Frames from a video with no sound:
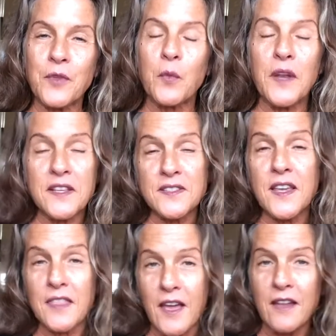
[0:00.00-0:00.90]
When I
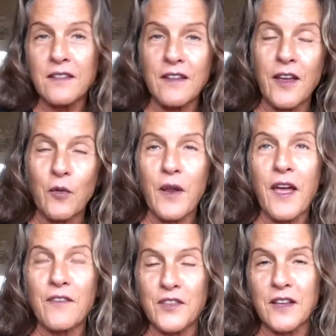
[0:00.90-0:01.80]
say that, I don't
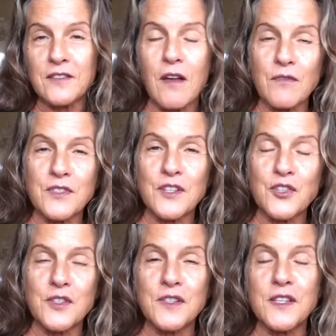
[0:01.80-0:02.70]
have text
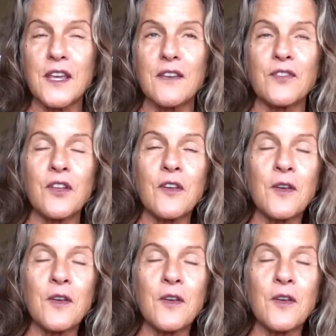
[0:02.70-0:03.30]
conversations saved.